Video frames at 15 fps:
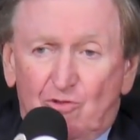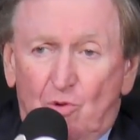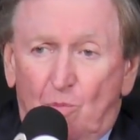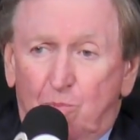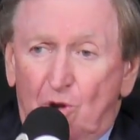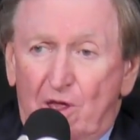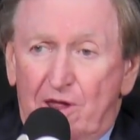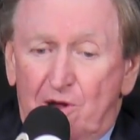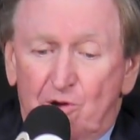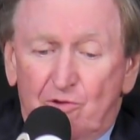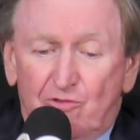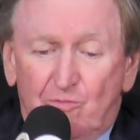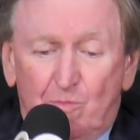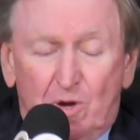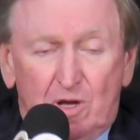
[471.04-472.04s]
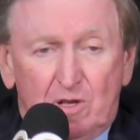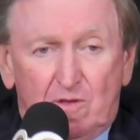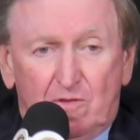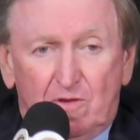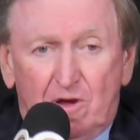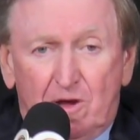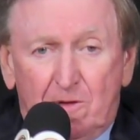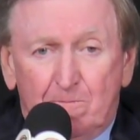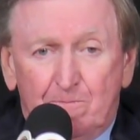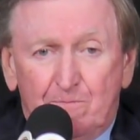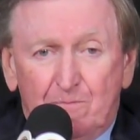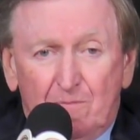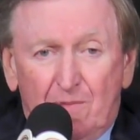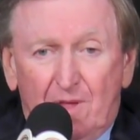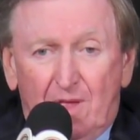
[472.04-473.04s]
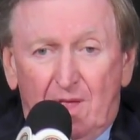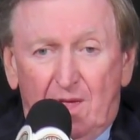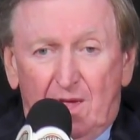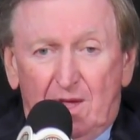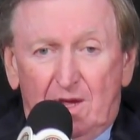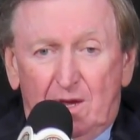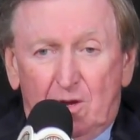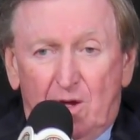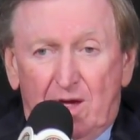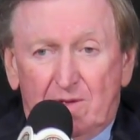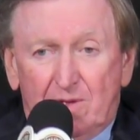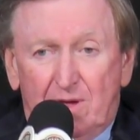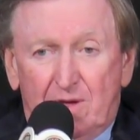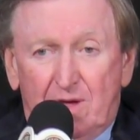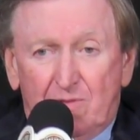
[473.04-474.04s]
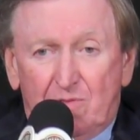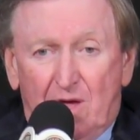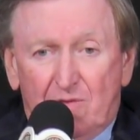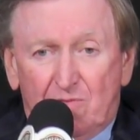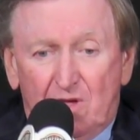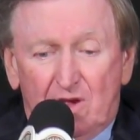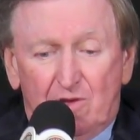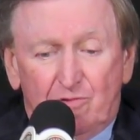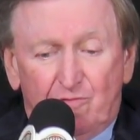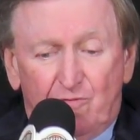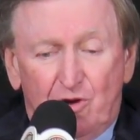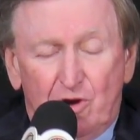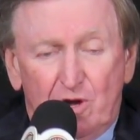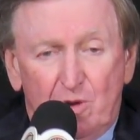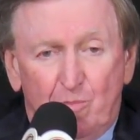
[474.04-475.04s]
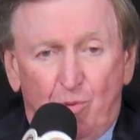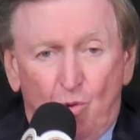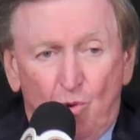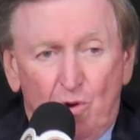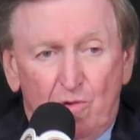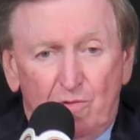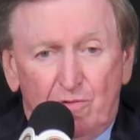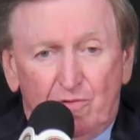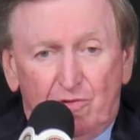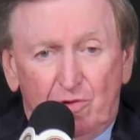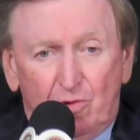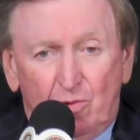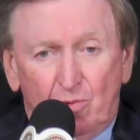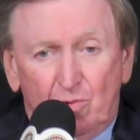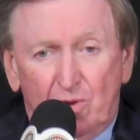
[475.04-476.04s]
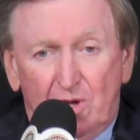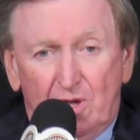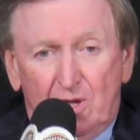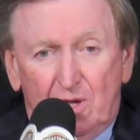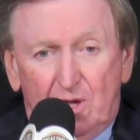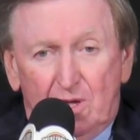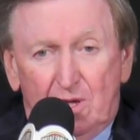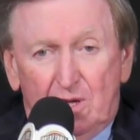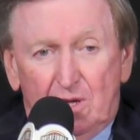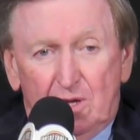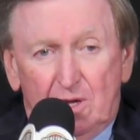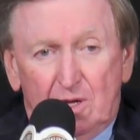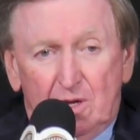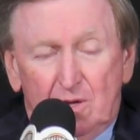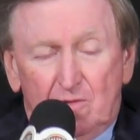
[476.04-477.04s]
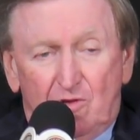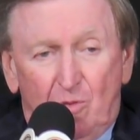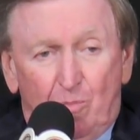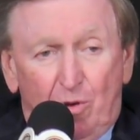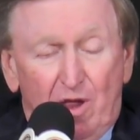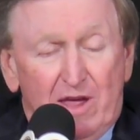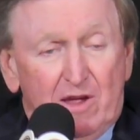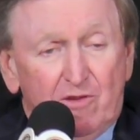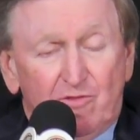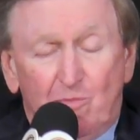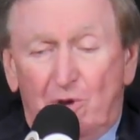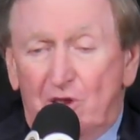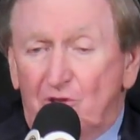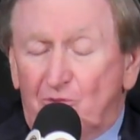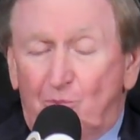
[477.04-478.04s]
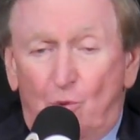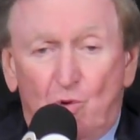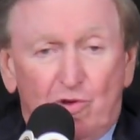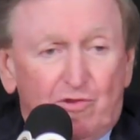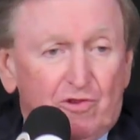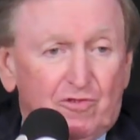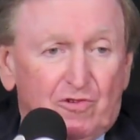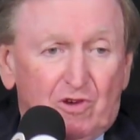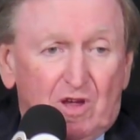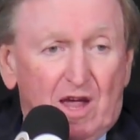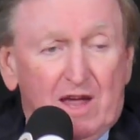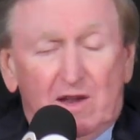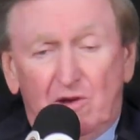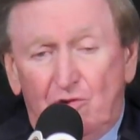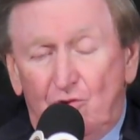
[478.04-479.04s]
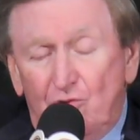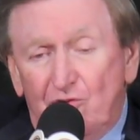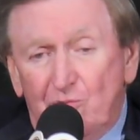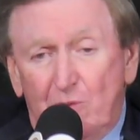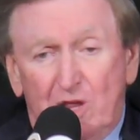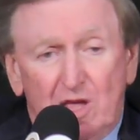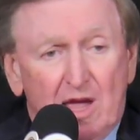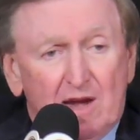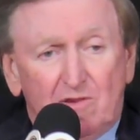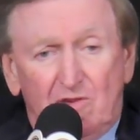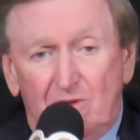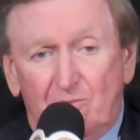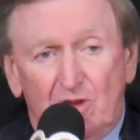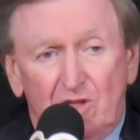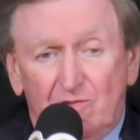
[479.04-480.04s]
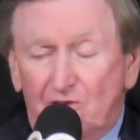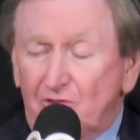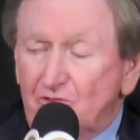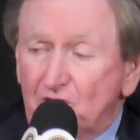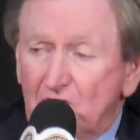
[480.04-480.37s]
players. But, you know, I think it's very important to play as many sports as you can, to do as many activities as you